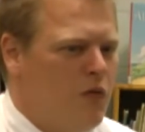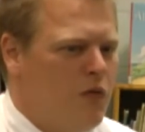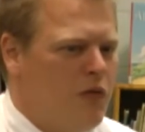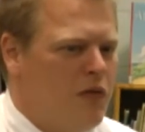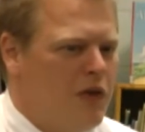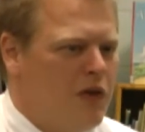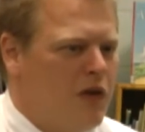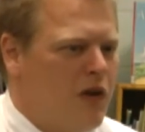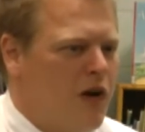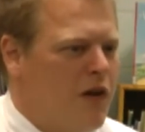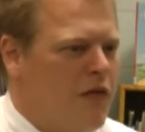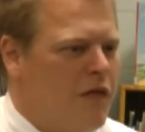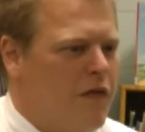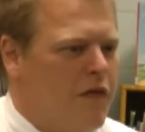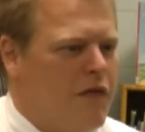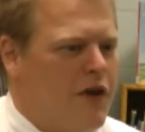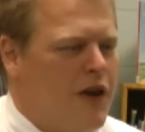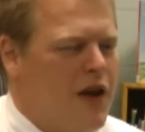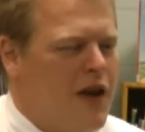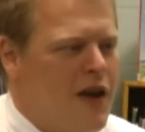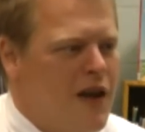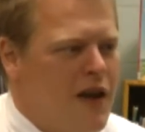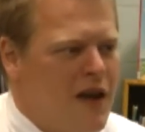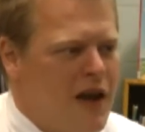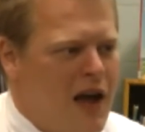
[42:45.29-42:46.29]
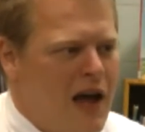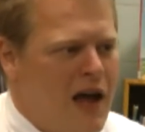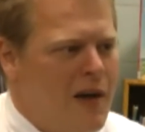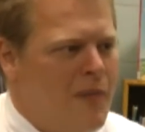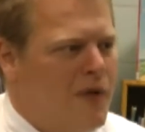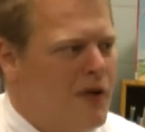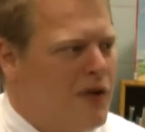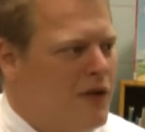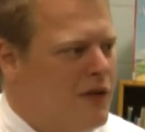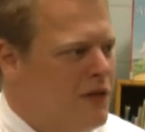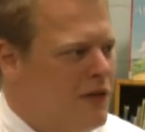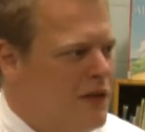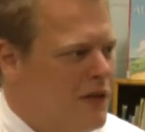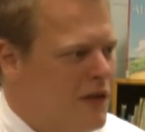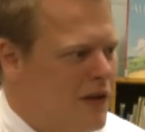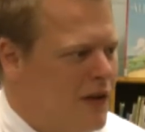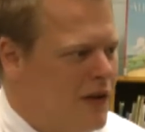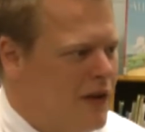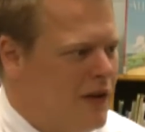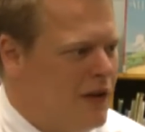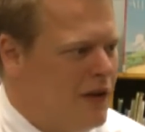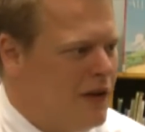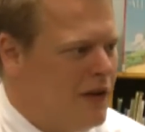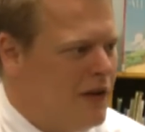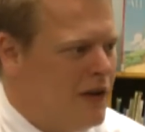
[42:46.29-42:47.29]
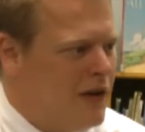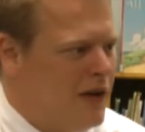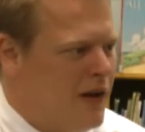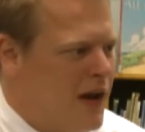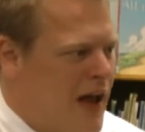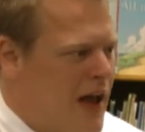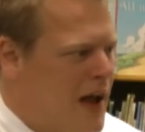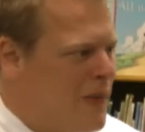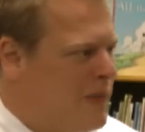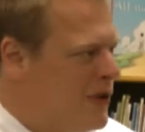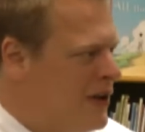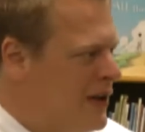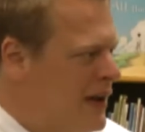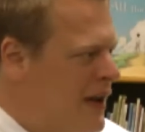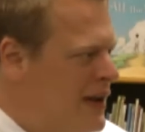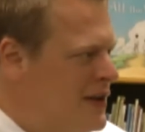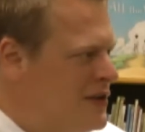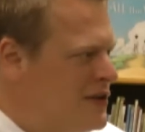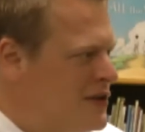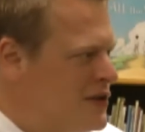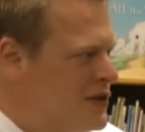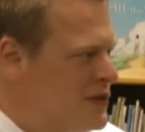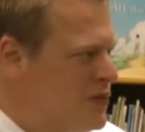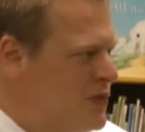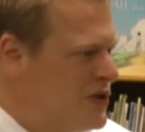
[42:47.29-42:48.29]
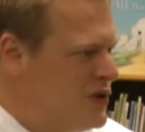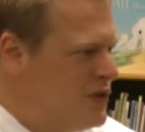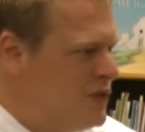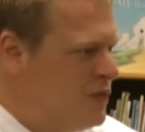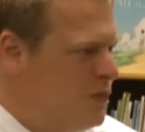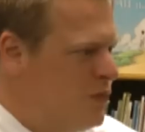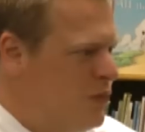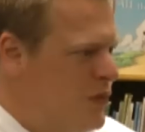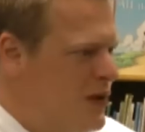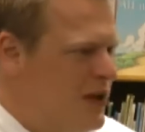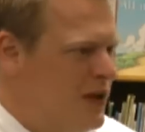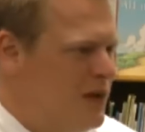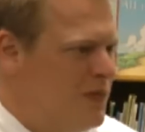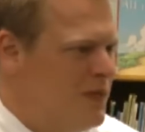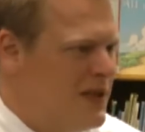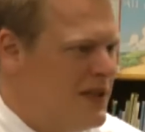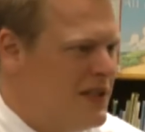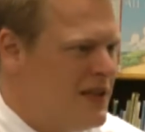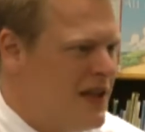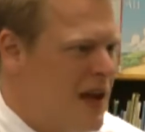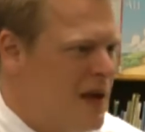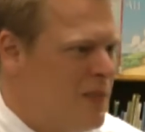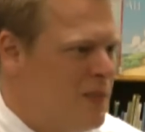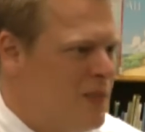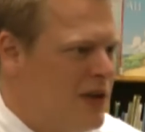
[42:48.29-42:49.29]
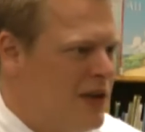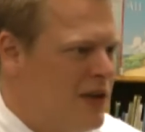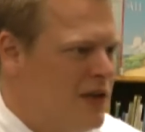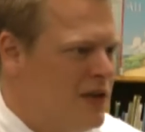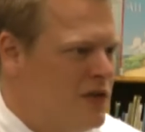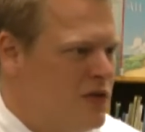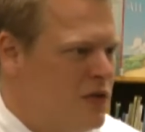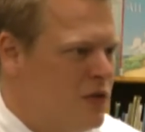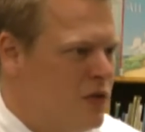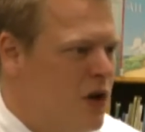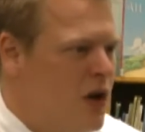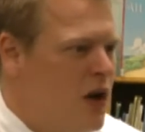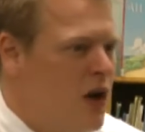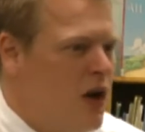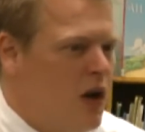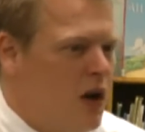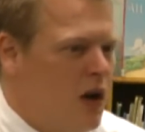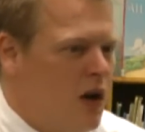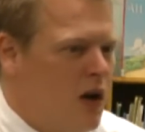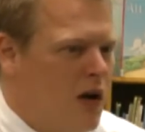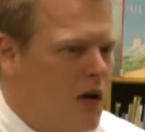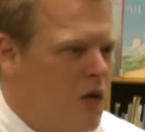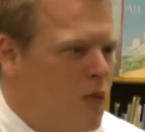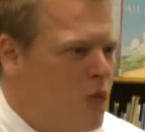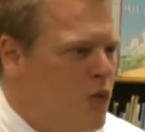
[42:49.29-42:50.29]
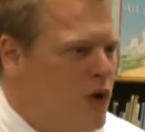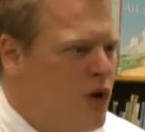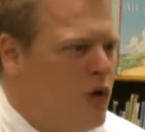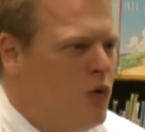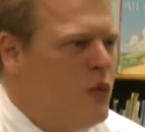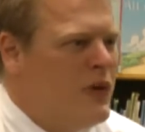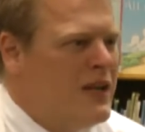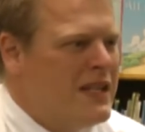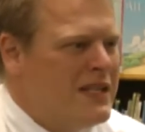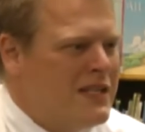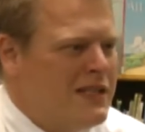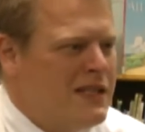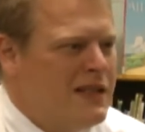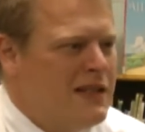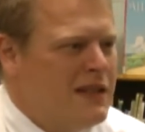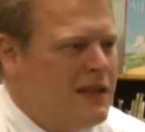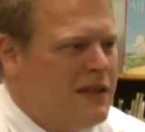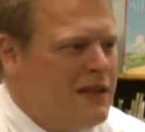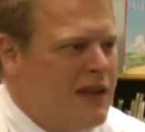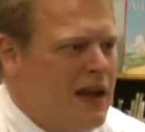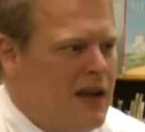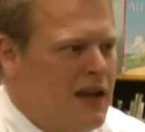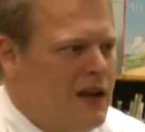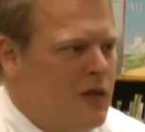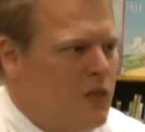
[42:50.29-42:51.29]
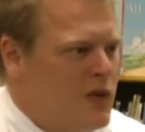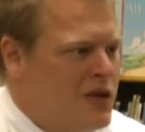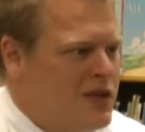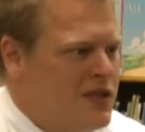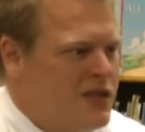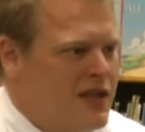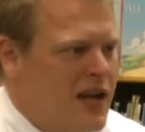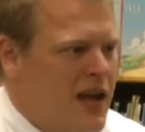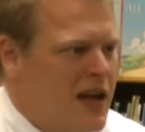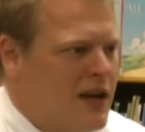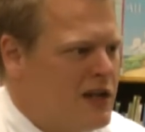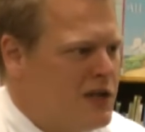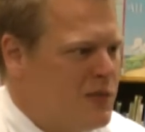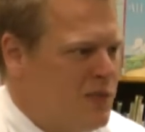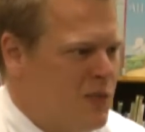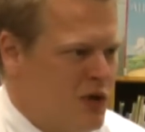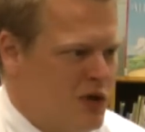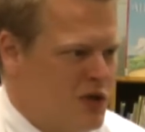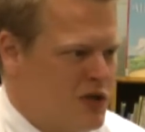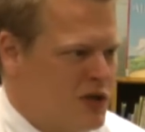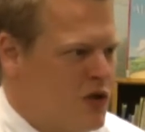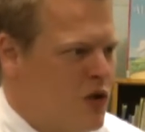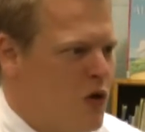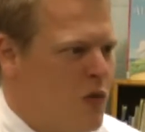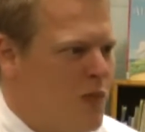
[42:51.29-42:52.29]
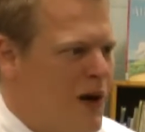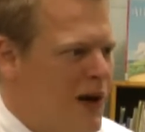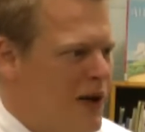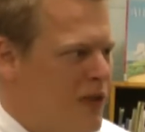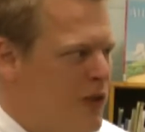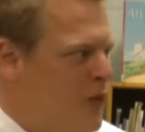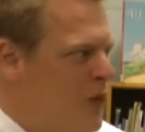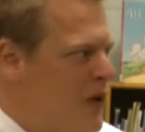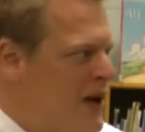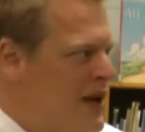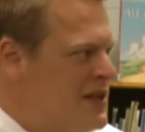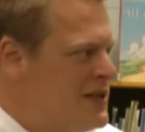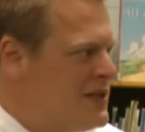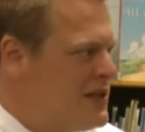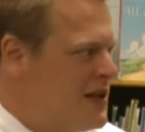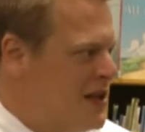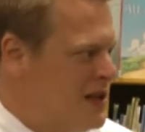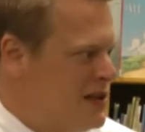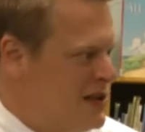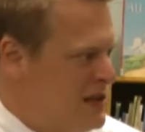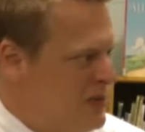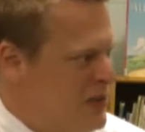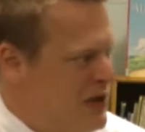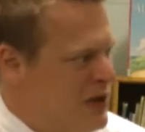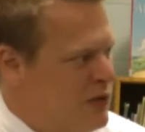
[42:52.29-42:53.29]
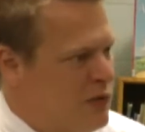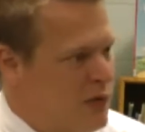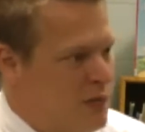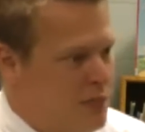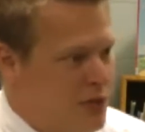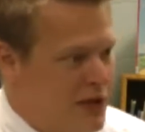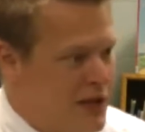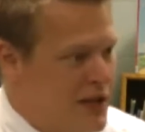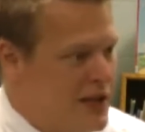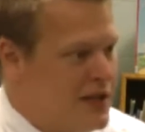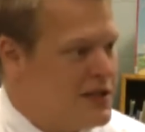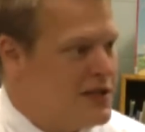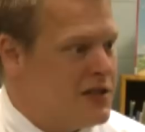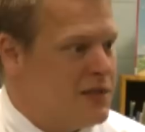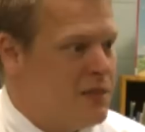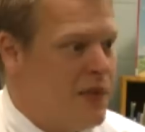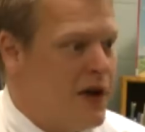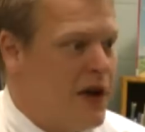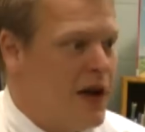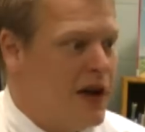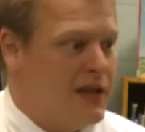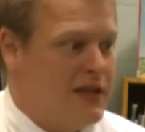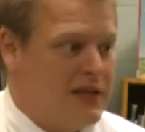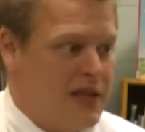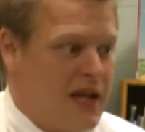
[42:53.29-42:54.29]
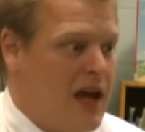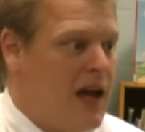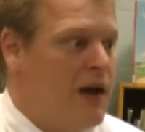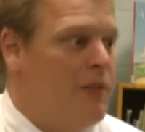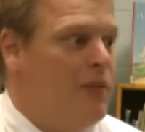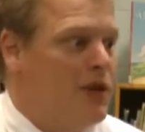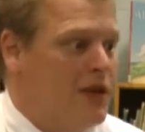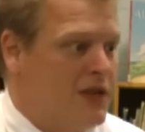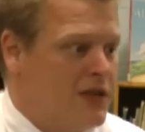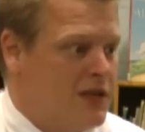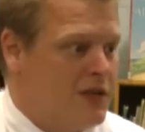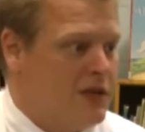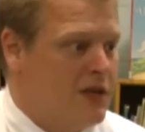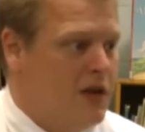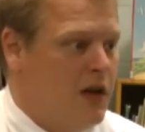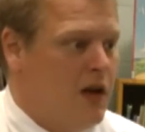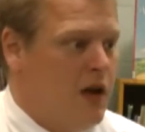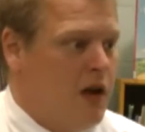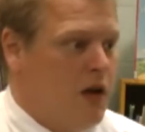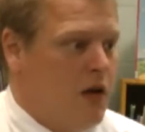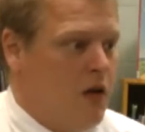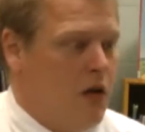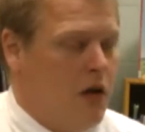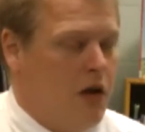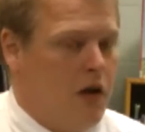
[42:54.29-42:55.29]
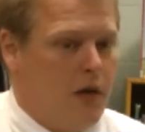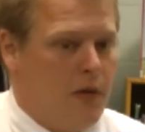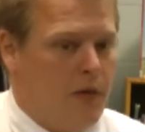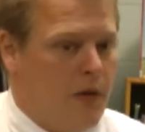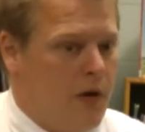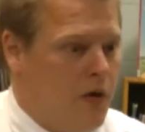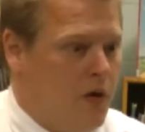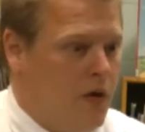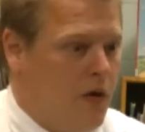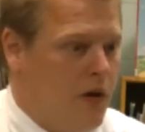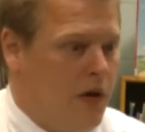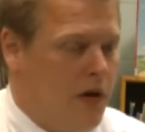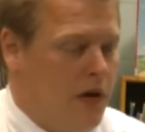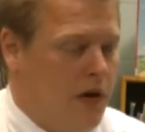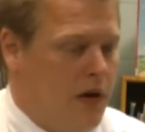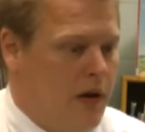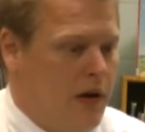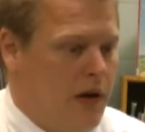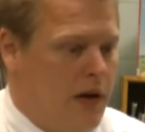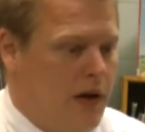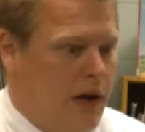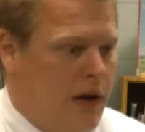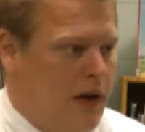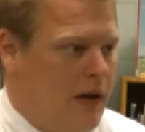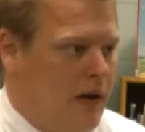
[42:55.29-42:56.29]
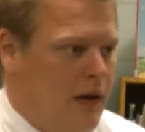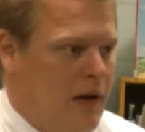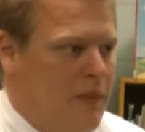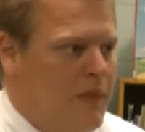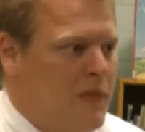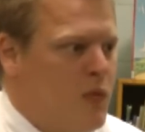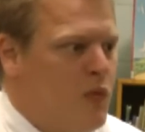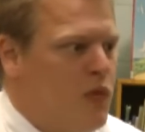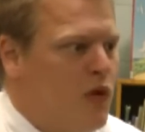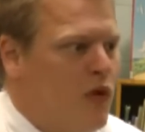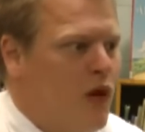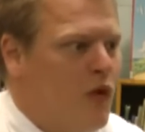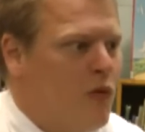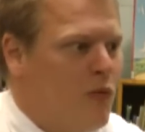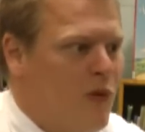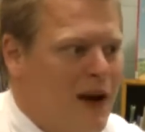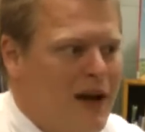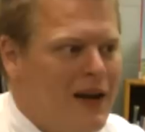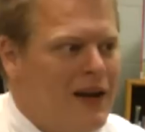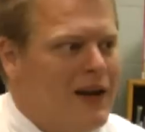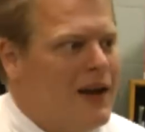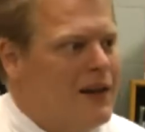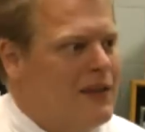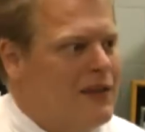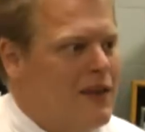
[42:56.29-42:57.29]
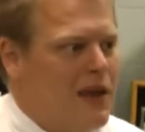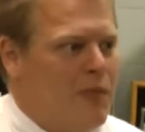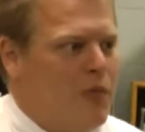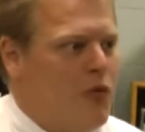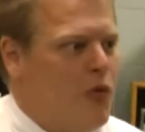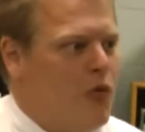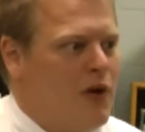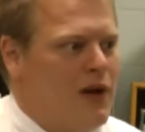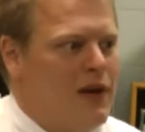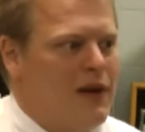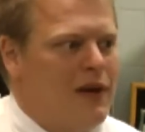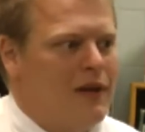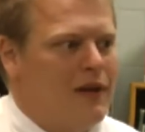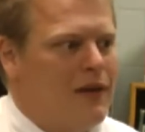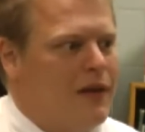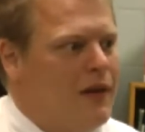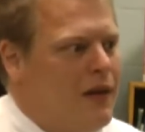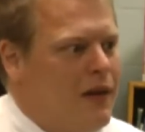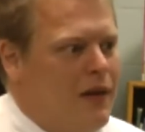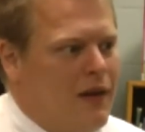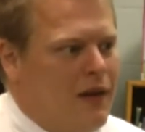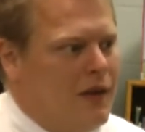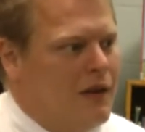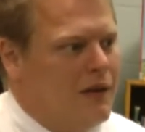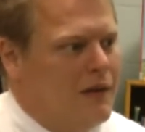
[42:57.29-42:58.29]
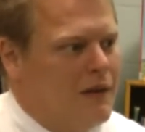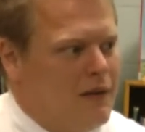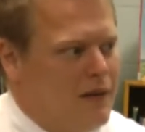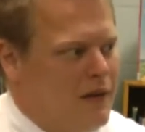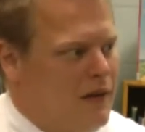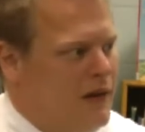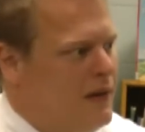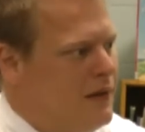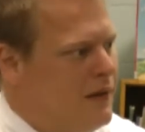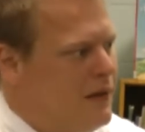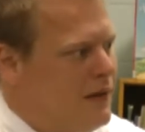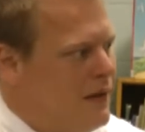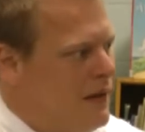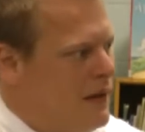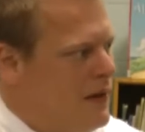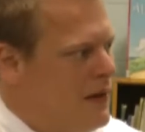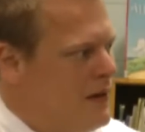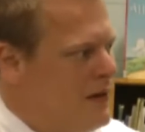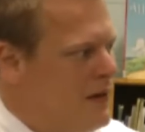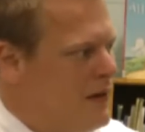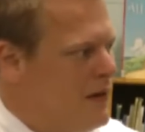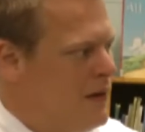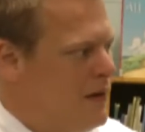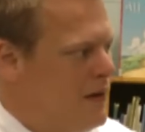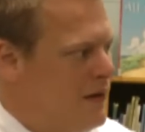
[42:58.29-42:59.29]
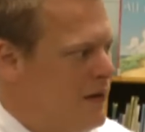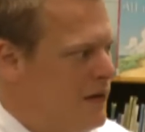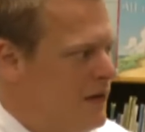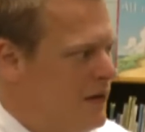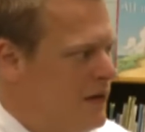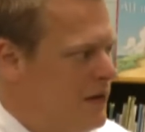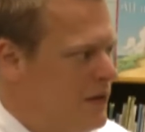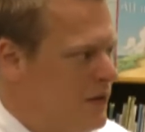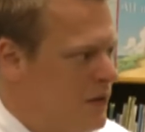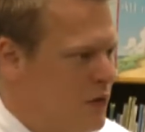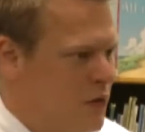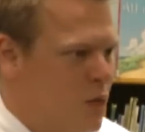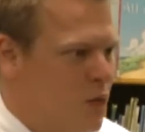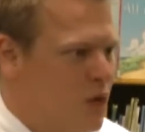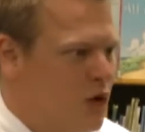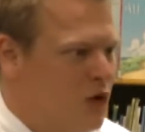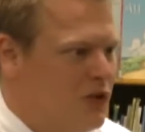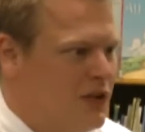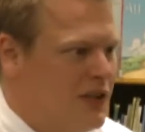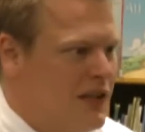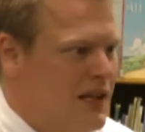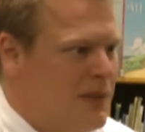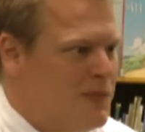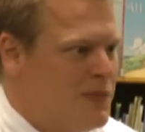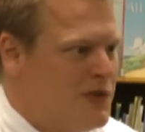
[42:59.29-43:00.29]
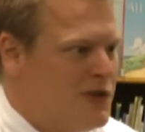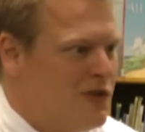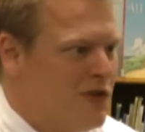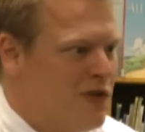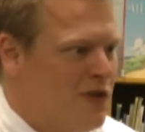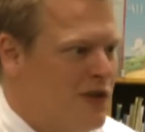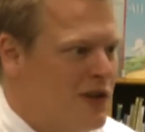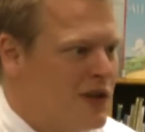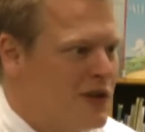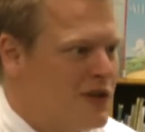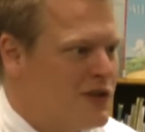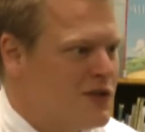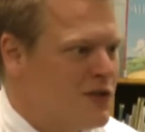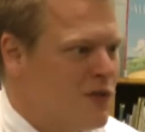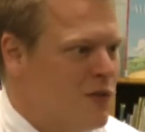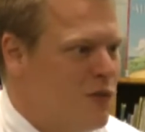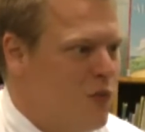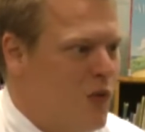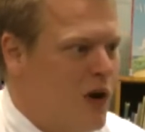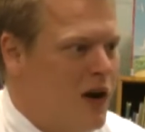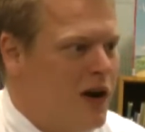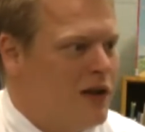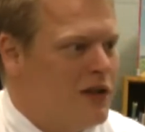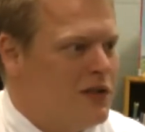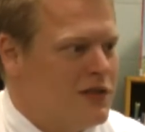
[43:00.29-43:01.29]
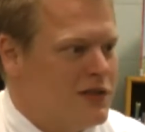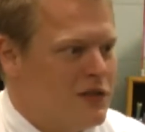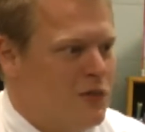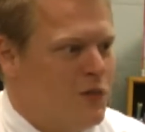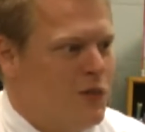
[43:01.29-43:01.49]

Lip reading: There are phenomenal applications which we could be tapping into. Will we see the day in which textbooks go by the wayside to be replaced by tablets? I mean, we're already at that point, and the world keeps turning. So what else?